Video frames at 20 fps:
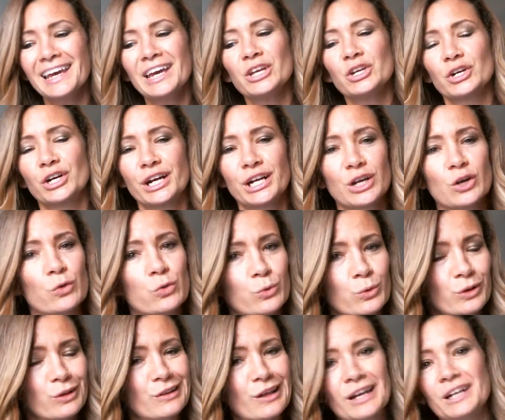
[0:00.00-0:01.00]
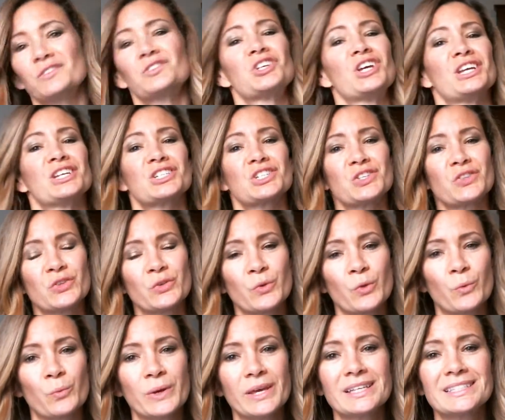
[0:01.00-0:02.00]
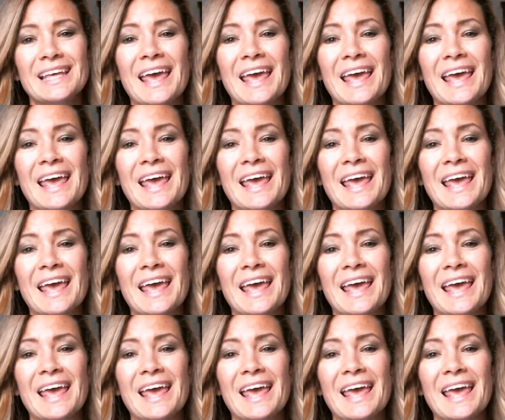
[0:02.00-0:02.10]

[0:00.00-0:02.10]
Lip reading: You're going to go through a lot of changes through the weeks,